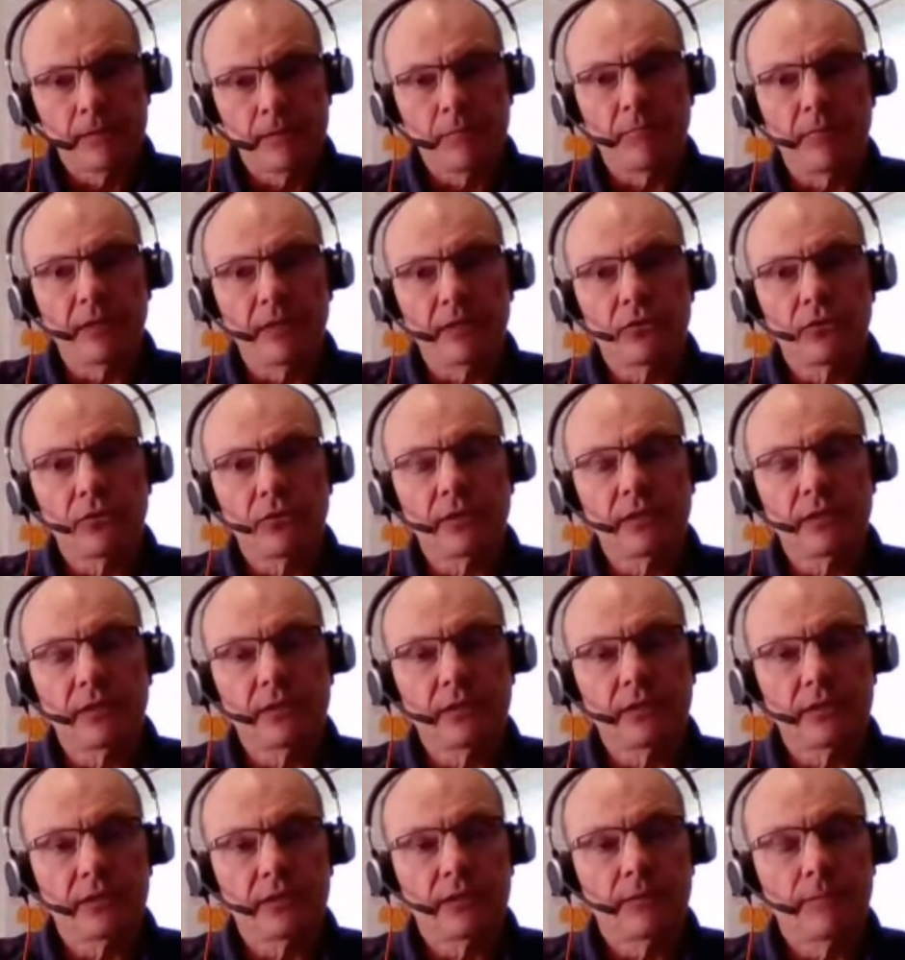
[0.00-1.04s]
My
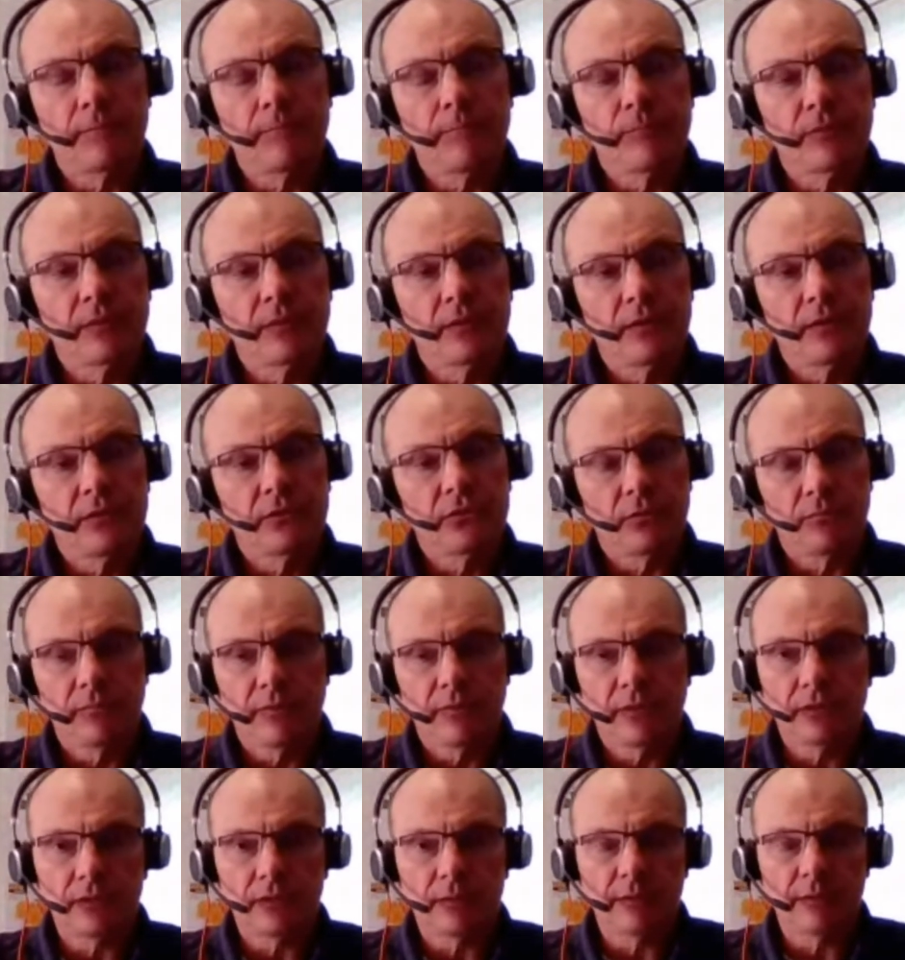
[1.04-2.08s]
colleague um,
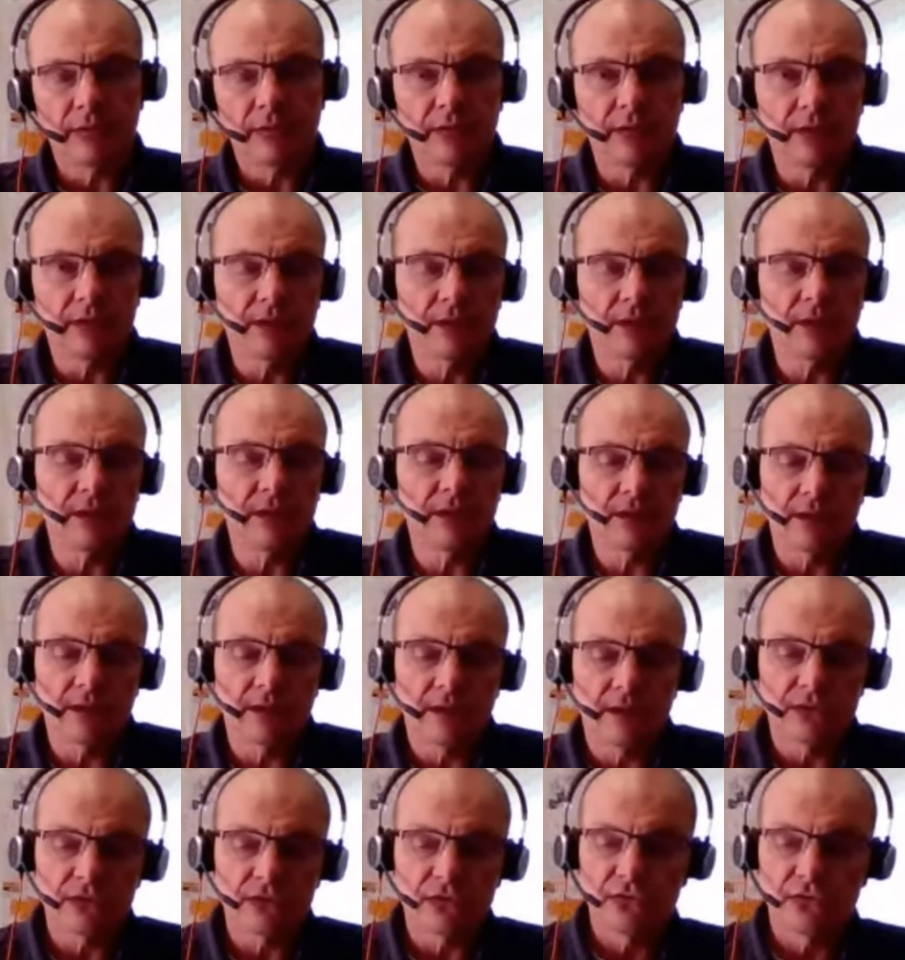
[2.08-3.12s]
Tom McCowan
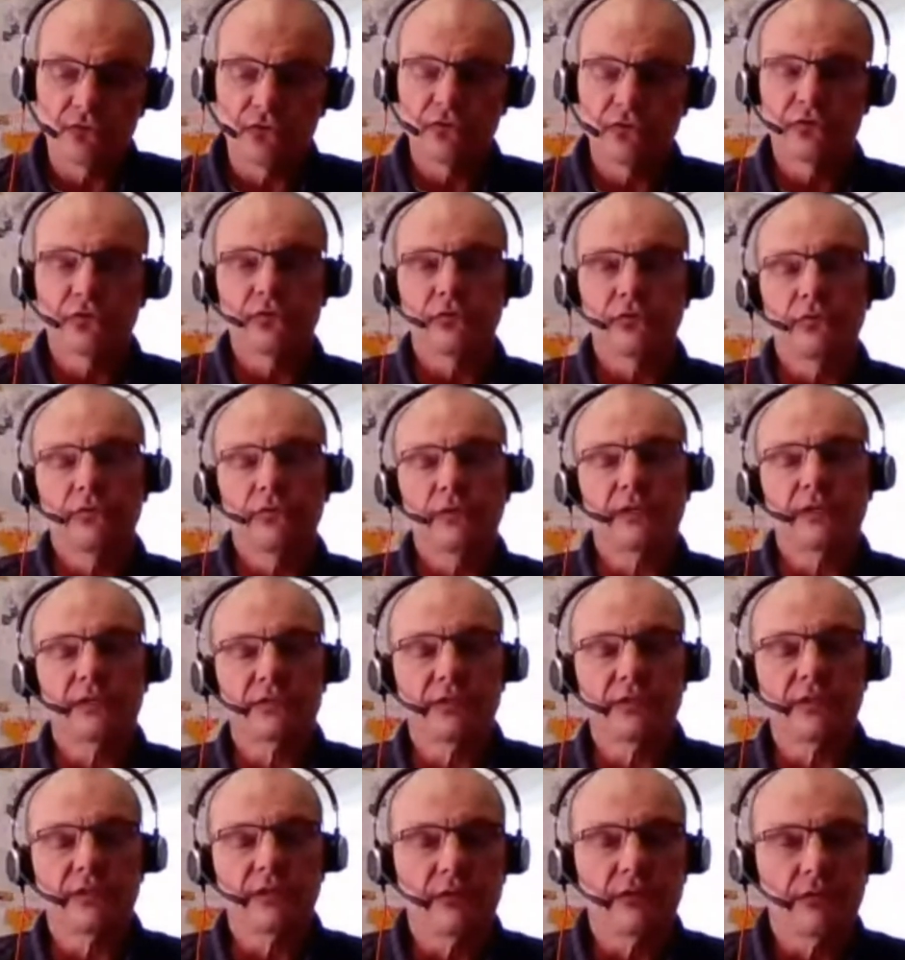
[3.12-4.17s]
introduced you
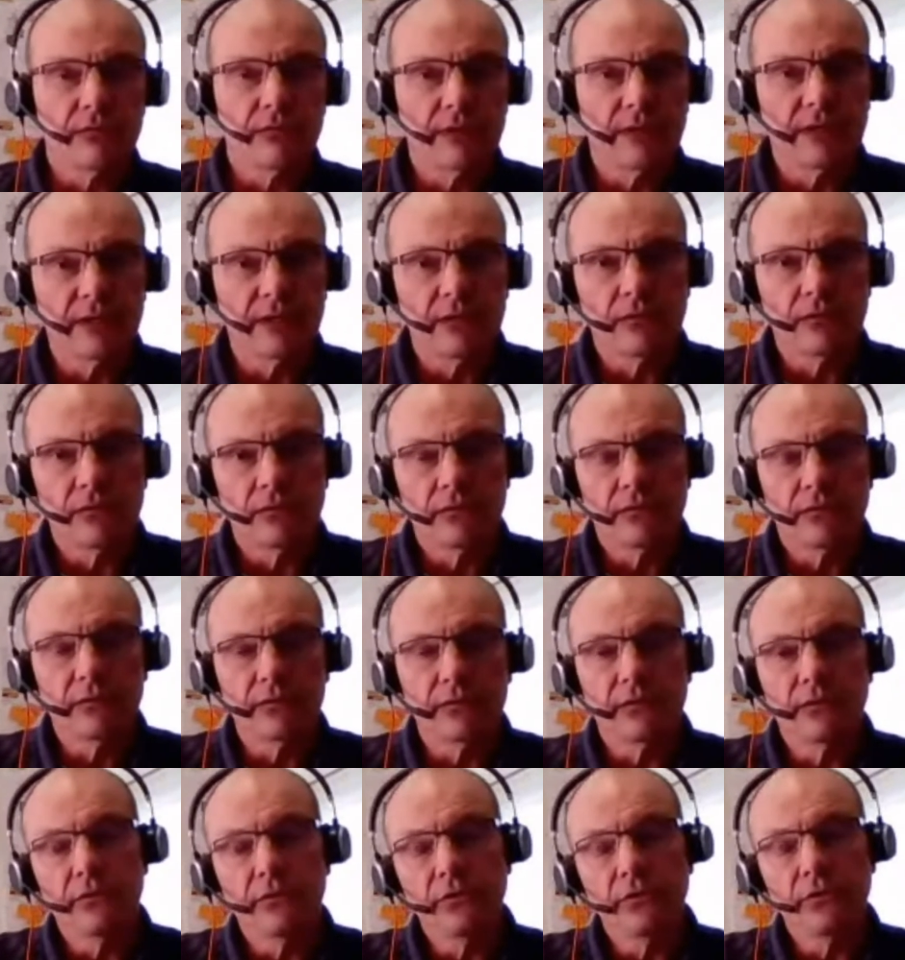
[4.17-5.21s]
yesterday already
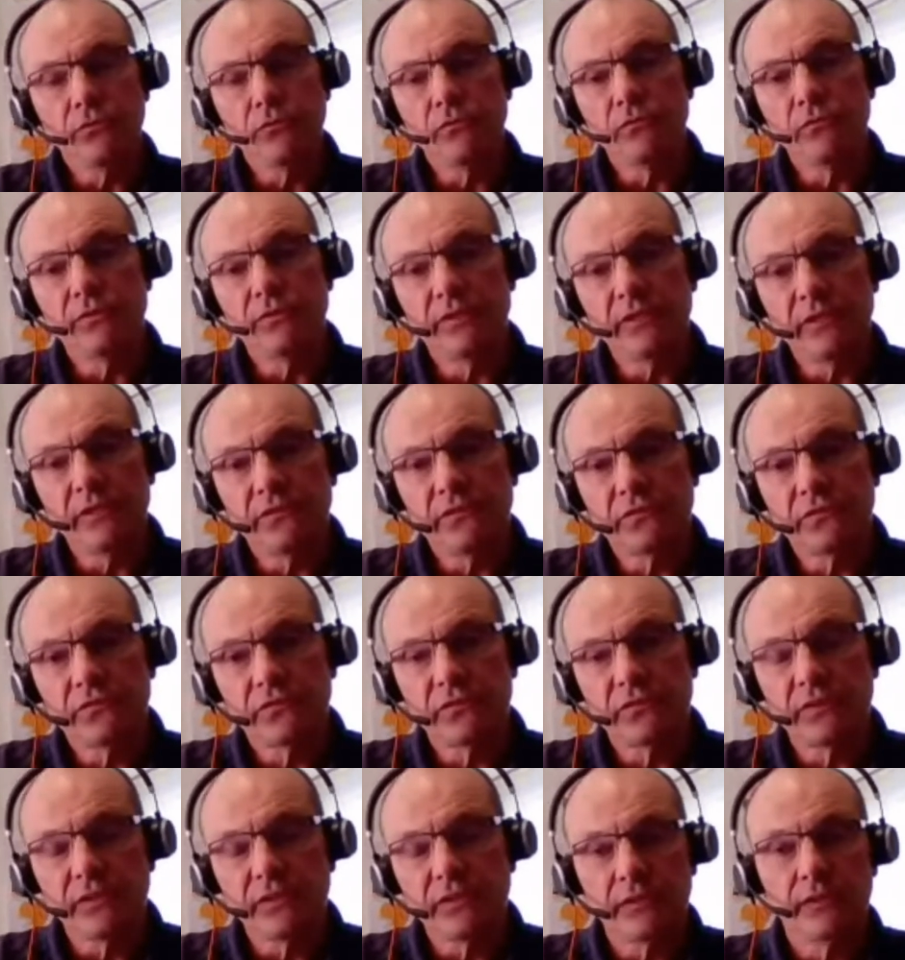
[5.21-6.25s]
on the new
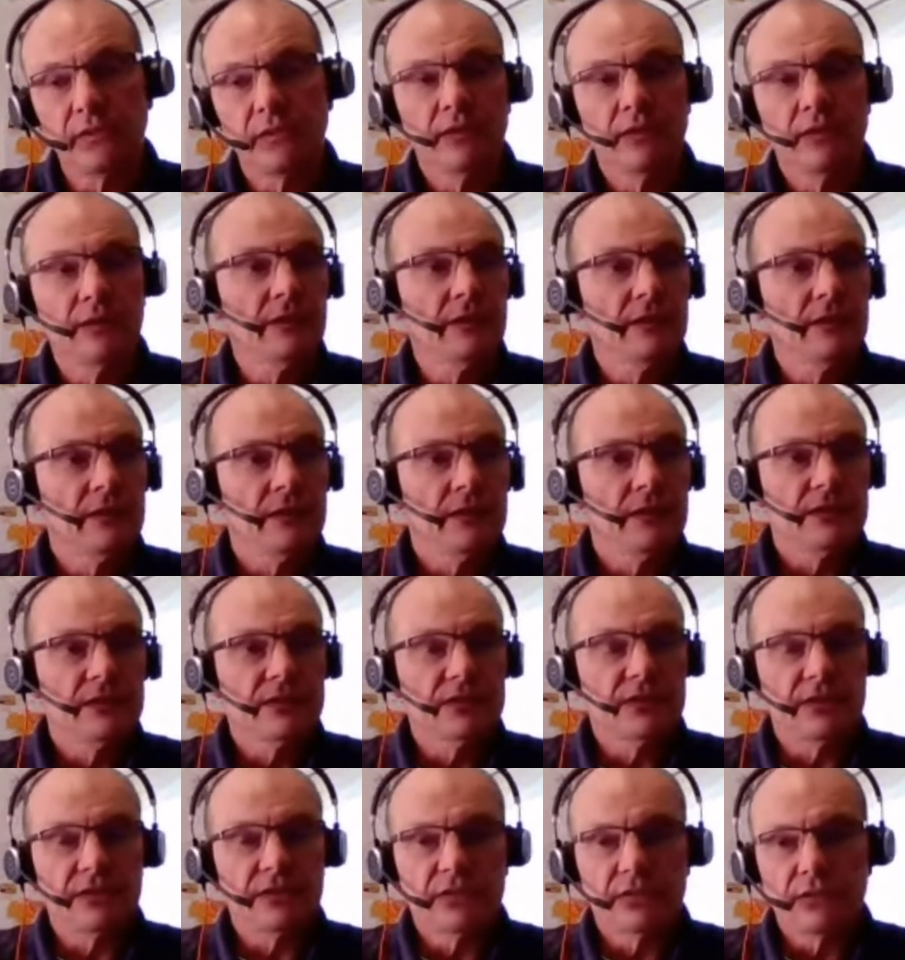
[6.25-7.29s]
D3
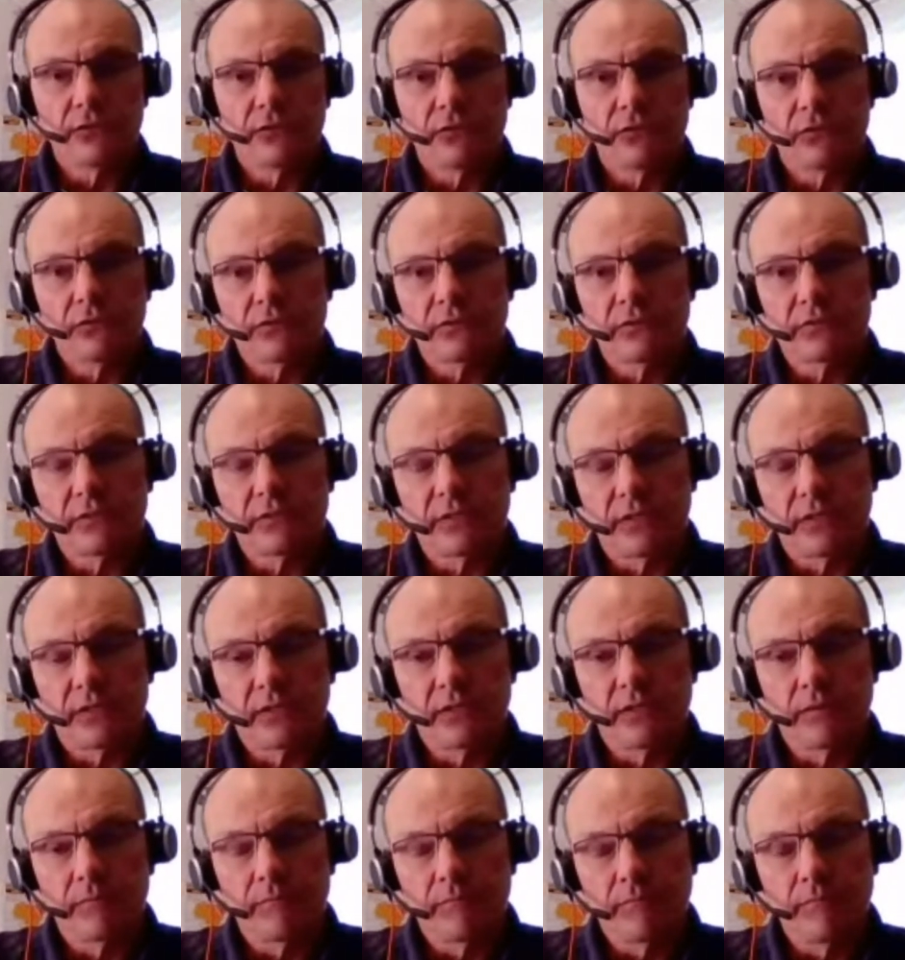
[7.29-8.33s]
skid loaders and
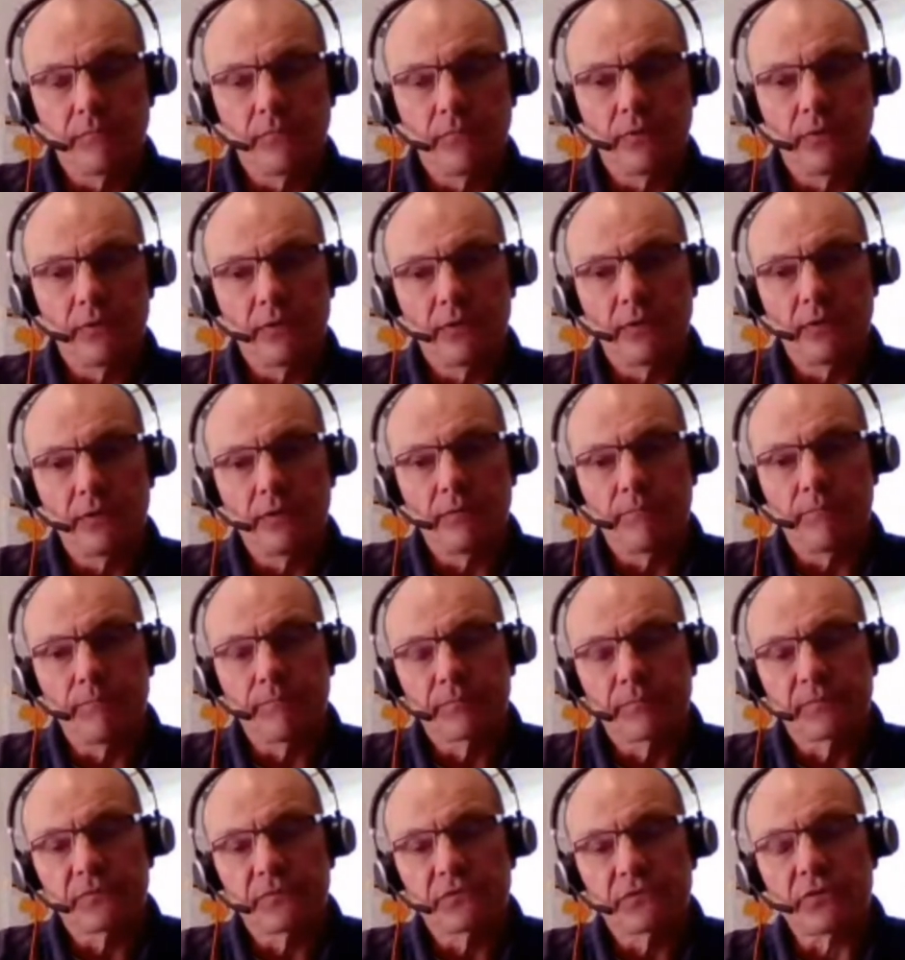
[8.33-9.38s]
um,
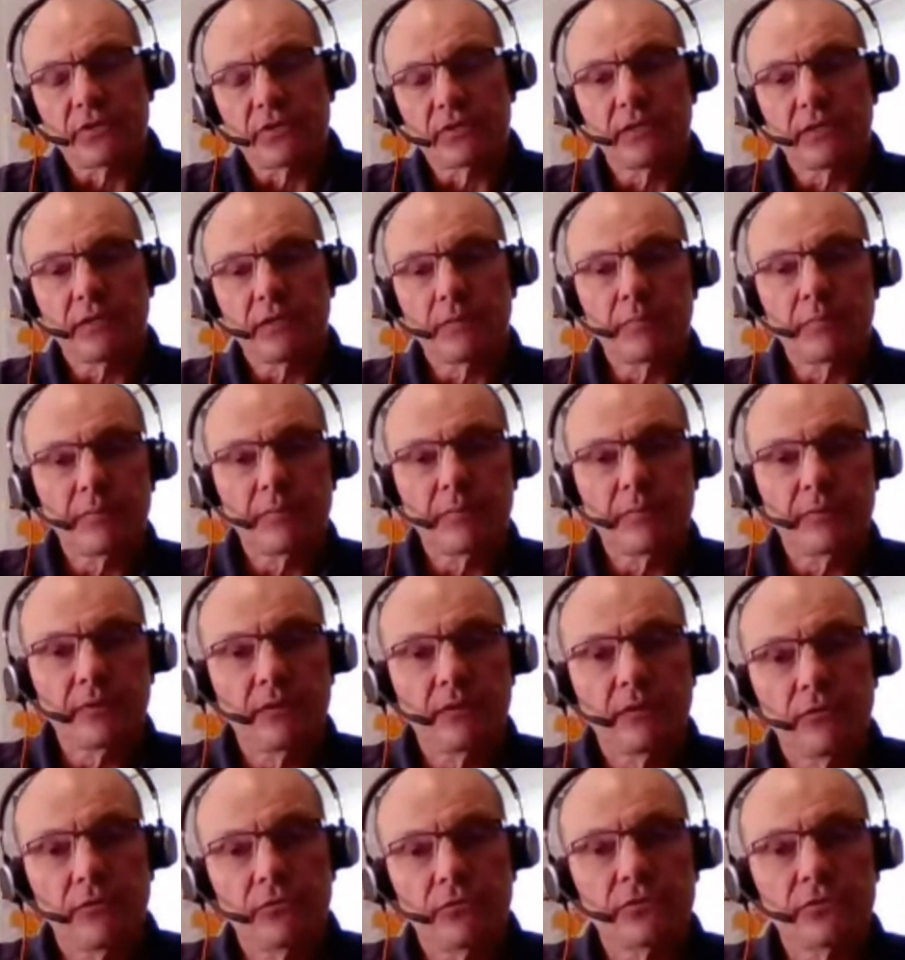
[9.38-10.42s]
track type uh,
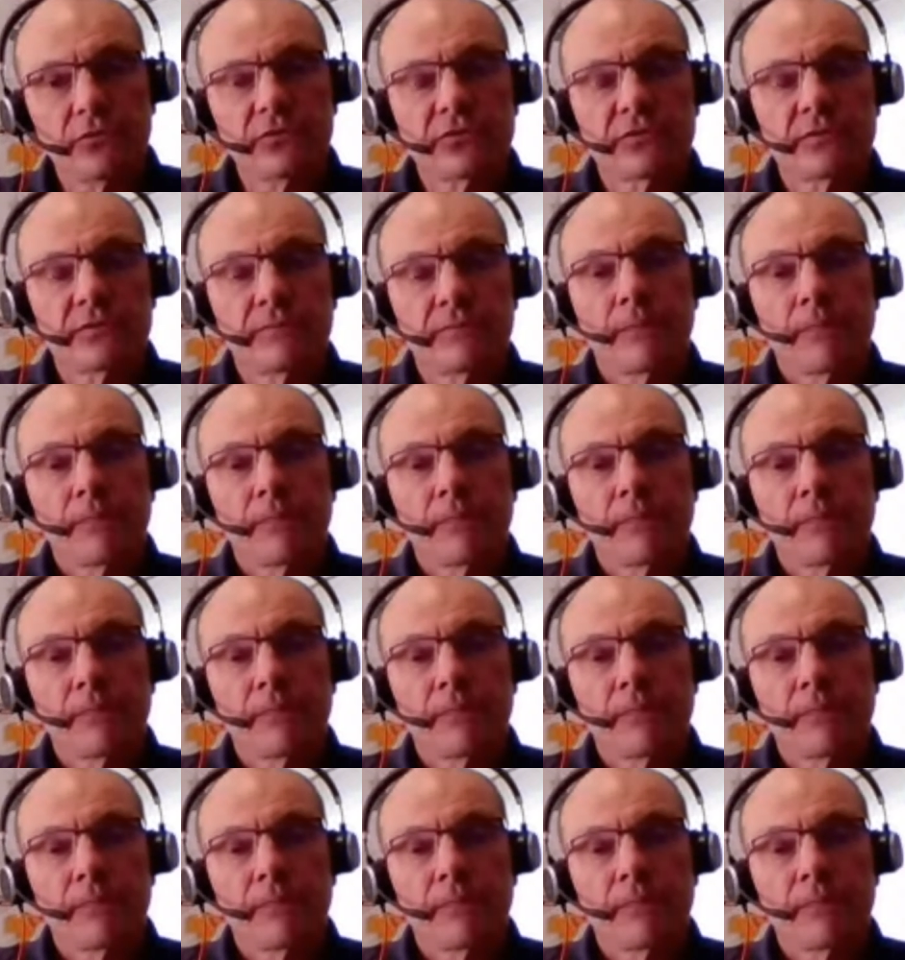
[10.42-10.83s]
loaders.